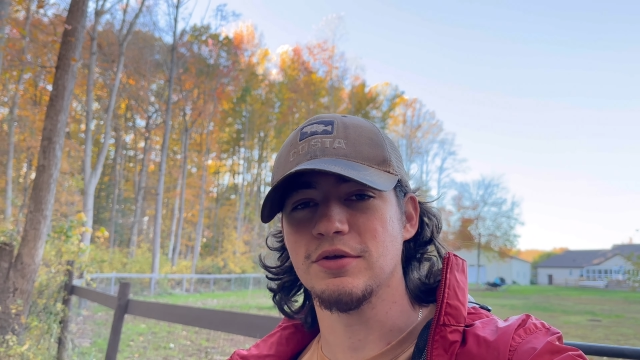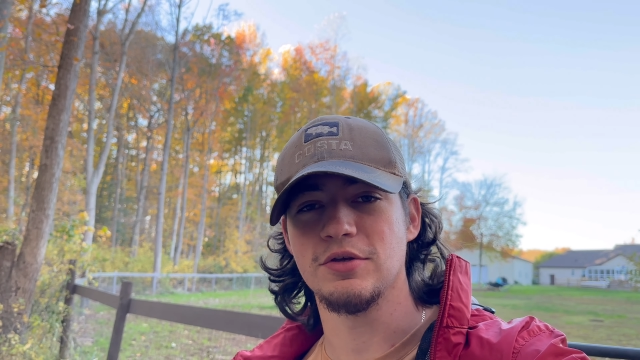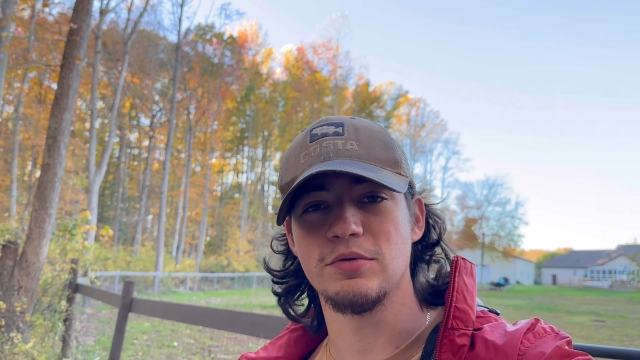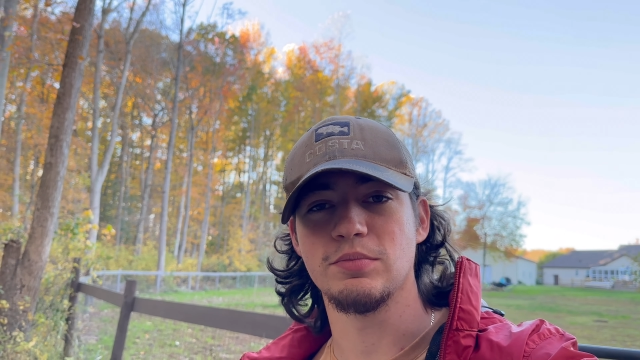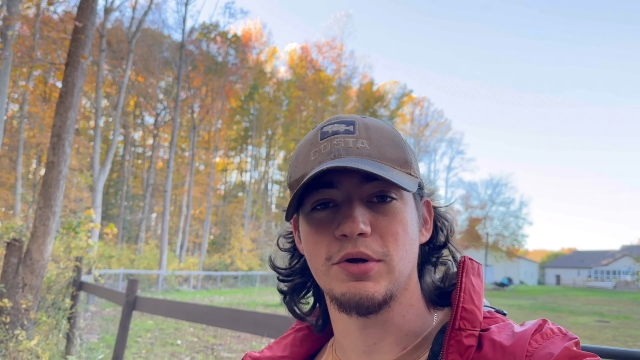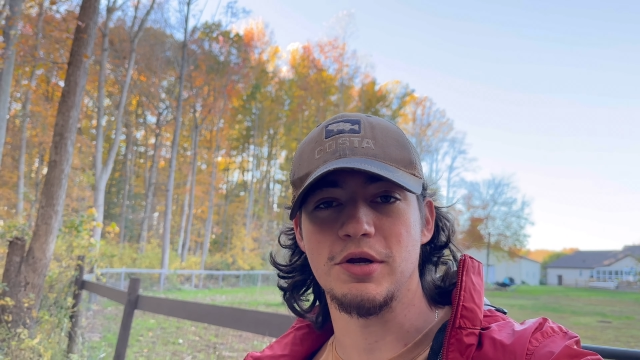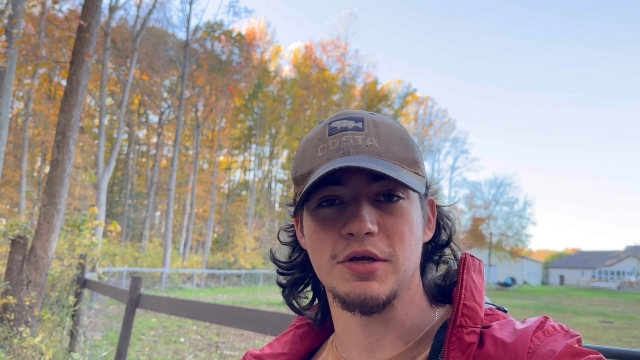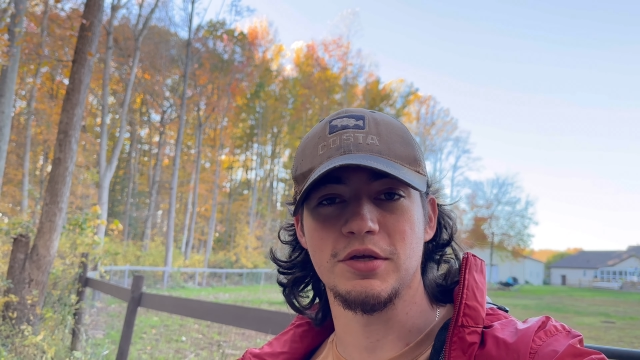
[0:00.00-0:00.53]
You can
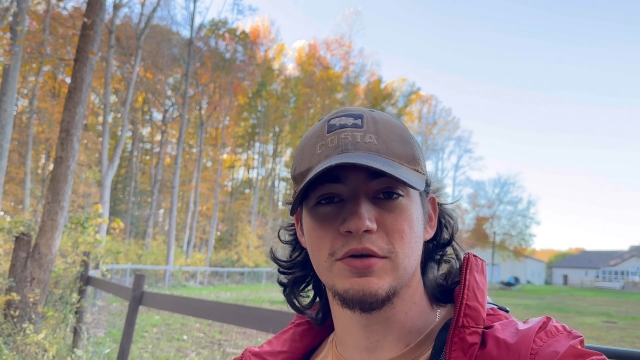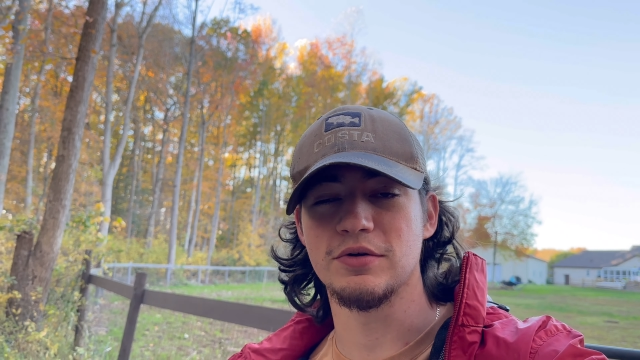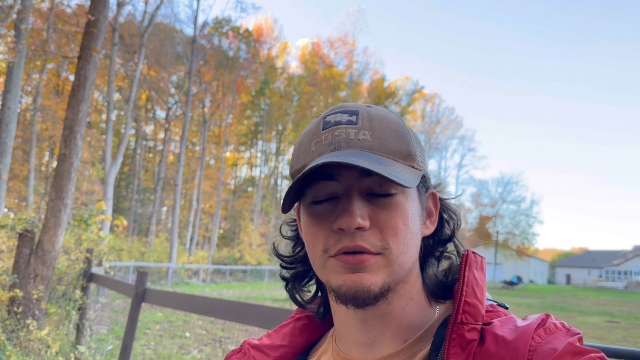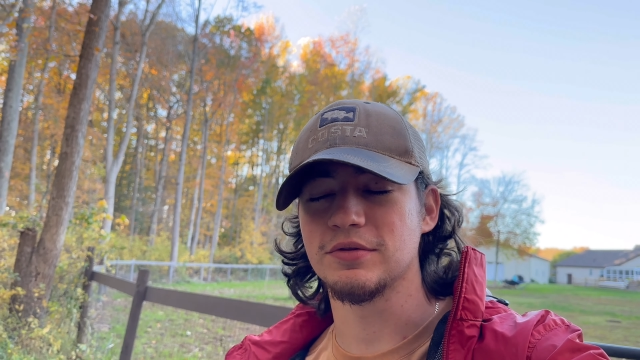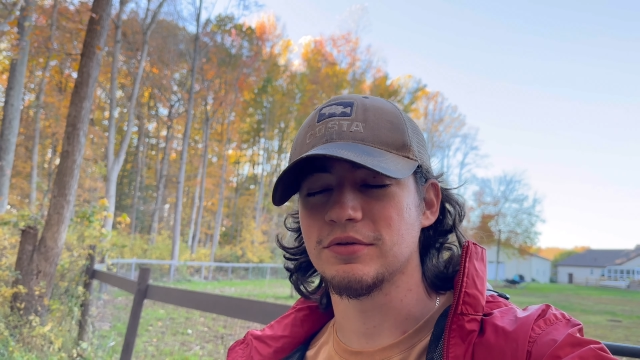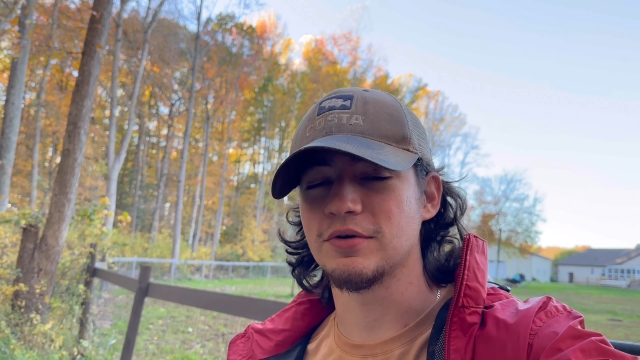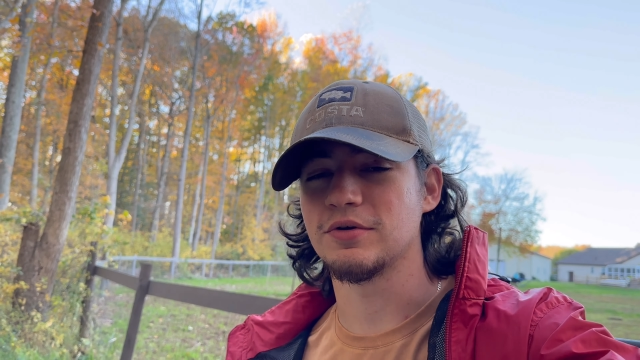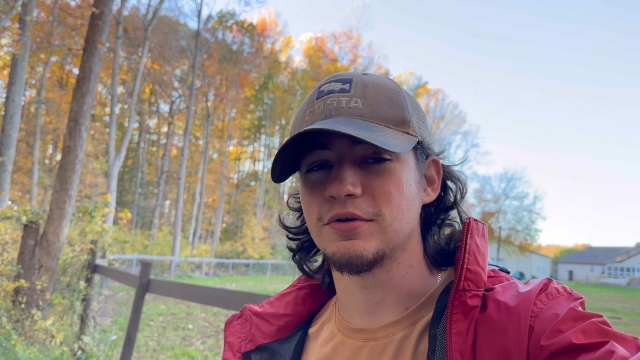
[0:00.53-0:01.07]
probably hear it
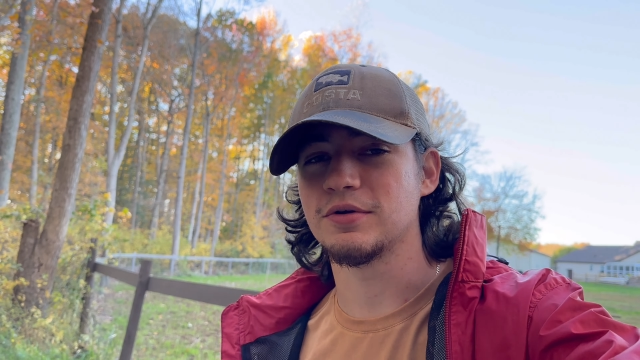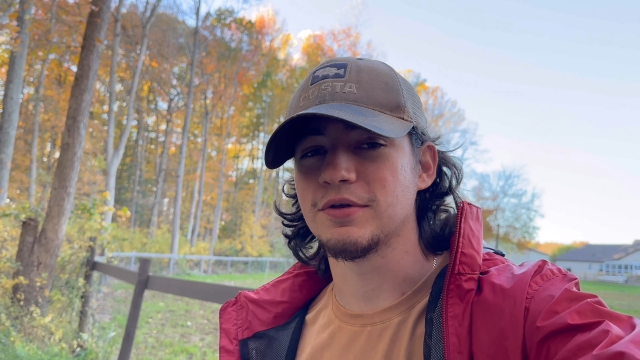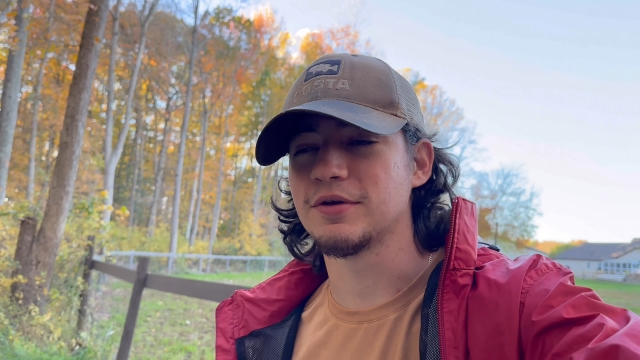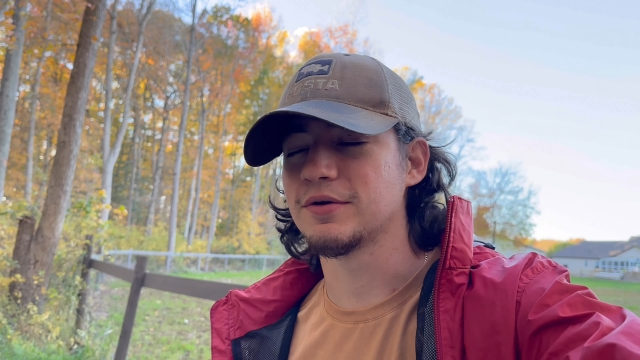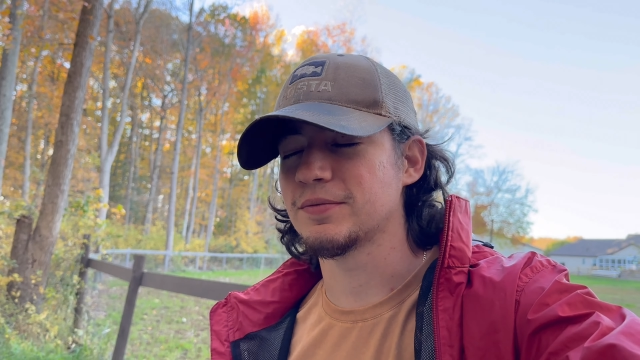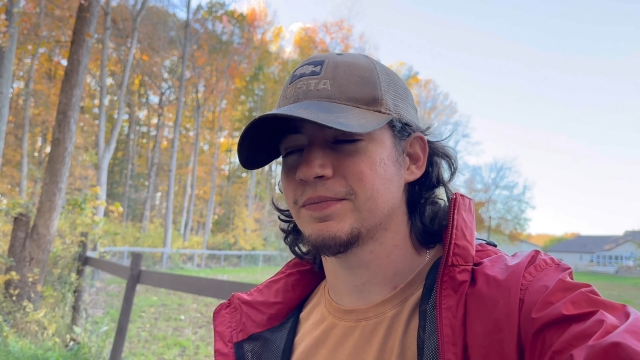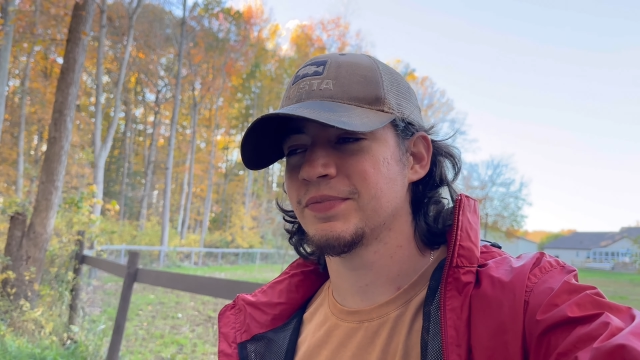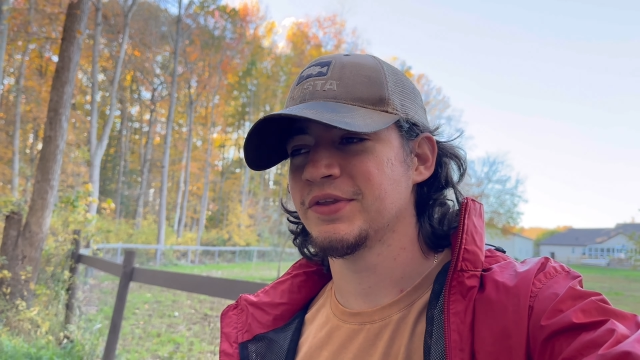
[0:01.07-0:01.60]
in the audio.